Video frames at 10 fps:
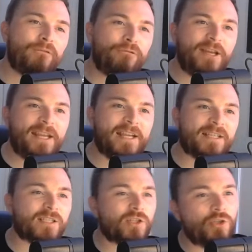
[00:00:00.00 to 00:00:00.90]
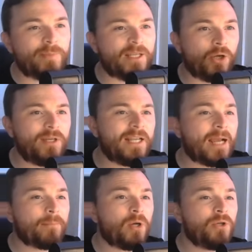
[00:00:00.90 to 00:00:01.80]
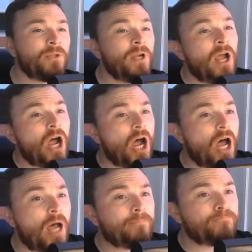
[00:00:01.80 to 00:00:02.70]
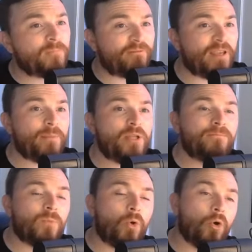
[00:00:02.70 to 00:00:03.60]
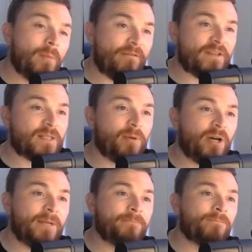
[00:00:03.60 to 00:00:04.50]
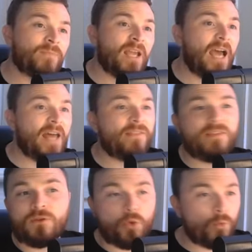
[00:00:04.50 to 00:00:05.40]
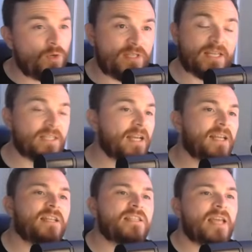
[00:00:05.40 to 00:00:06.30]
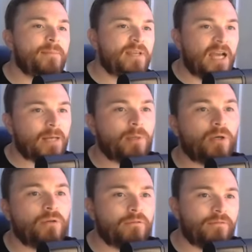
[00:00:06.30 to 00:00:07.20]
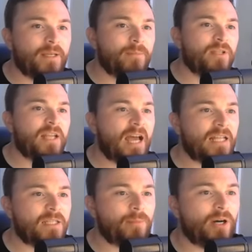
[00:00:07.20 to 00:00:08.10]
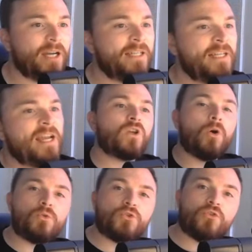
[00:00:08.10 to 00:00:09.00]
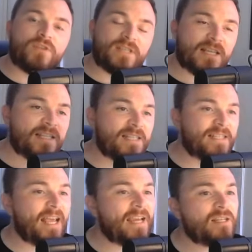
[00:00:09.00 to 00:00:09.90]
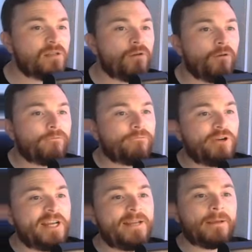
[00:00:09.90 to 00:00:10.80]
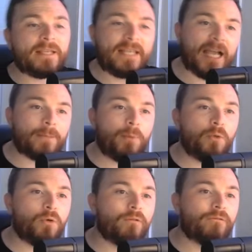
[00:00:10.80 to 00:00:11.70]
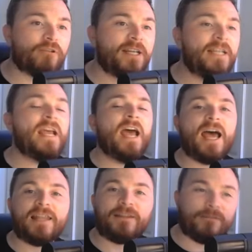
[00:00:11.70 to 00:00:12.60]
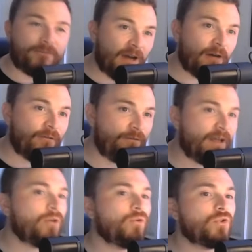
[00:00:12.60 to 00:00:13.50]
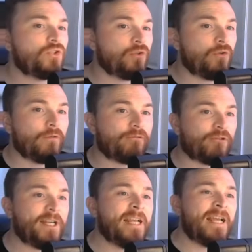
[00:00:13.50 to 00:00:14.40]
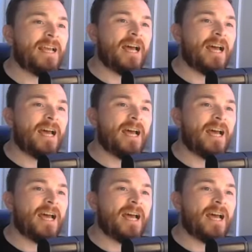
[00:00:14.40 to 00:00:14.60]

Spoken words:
Free kicks could be Cody Gakpo, Veerman or Memphis Depay. And the corners, exactly the same. Gakpo, Veerman and Depay. Goal scorers, Stengs got 3, Gakpo got 3 and Wout Weghorst got 3.